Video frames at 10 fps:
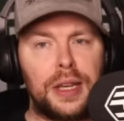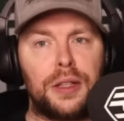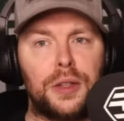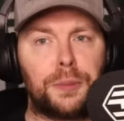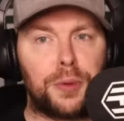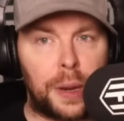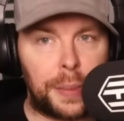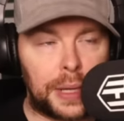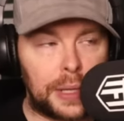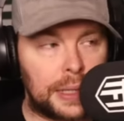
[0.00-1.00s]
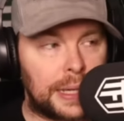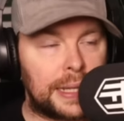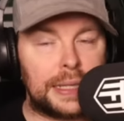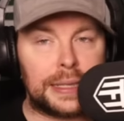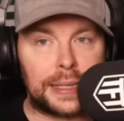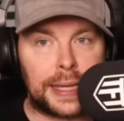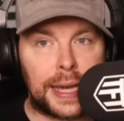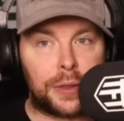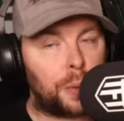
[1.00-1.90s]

that the Premier League are getting together.